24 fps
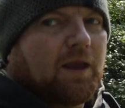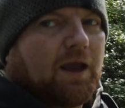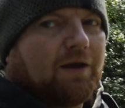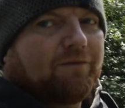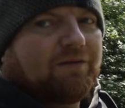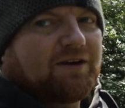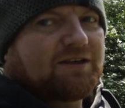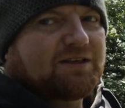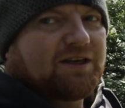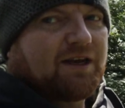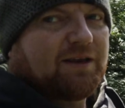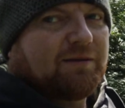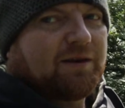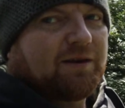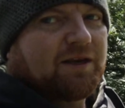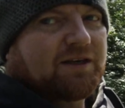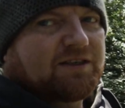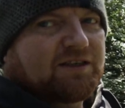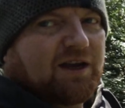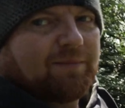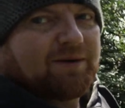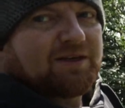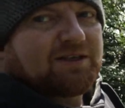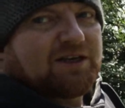Have you seen
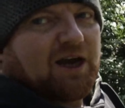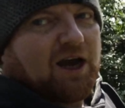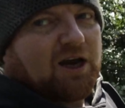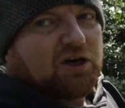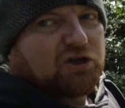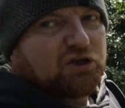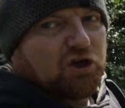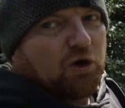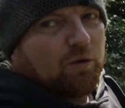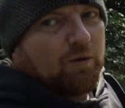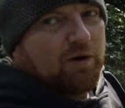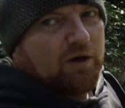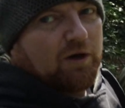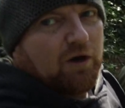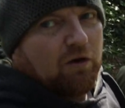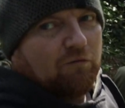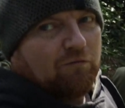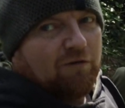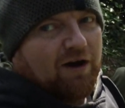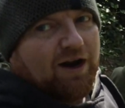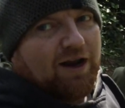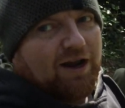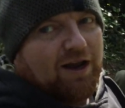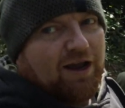this sabotage going
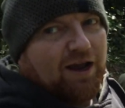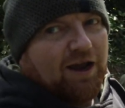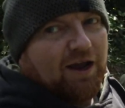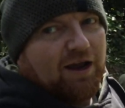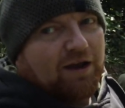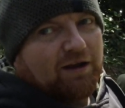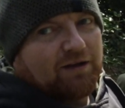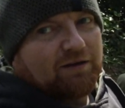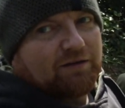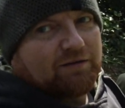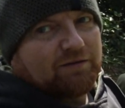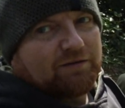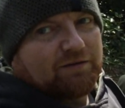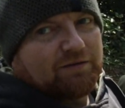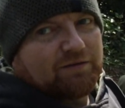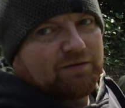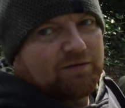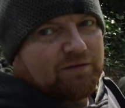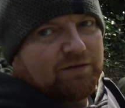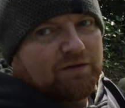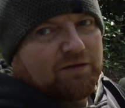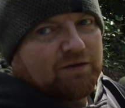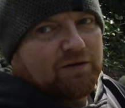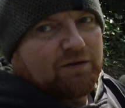on right here?
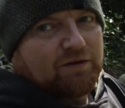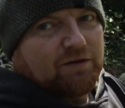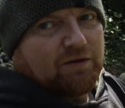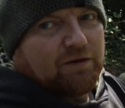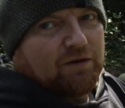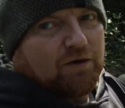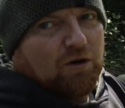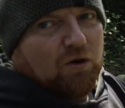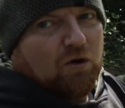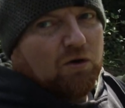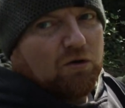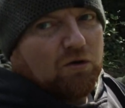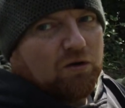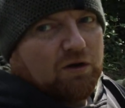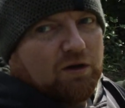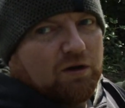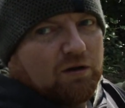Look!